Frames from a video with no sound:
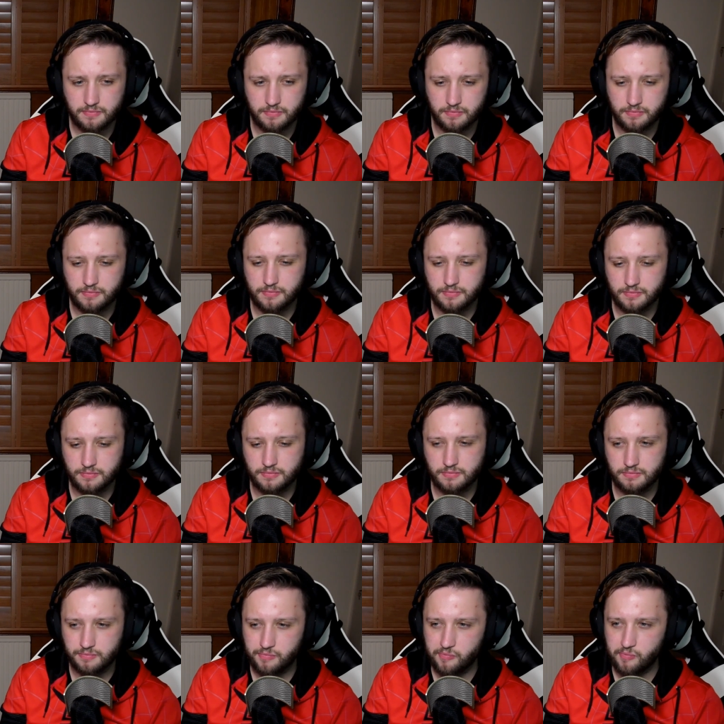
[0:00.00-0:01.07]

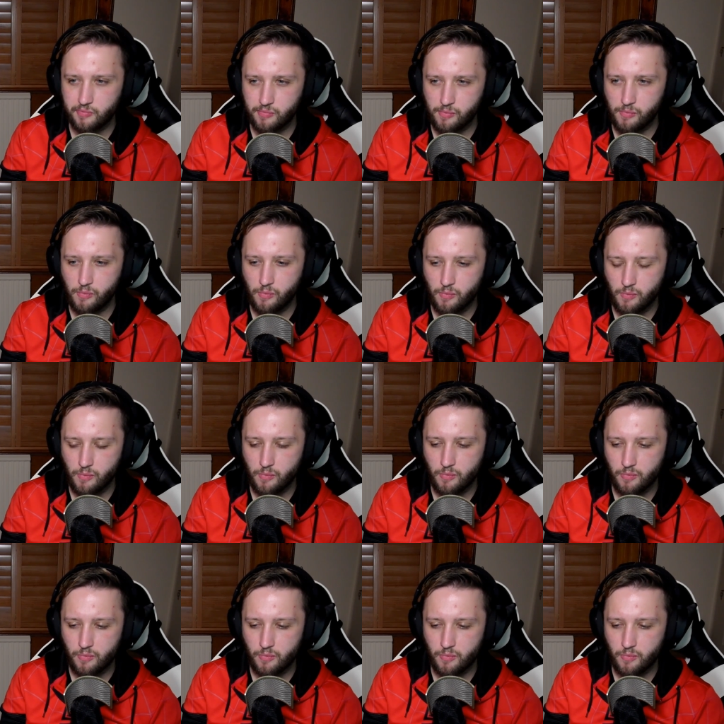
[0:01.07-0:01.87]
No one is speaking in this clip.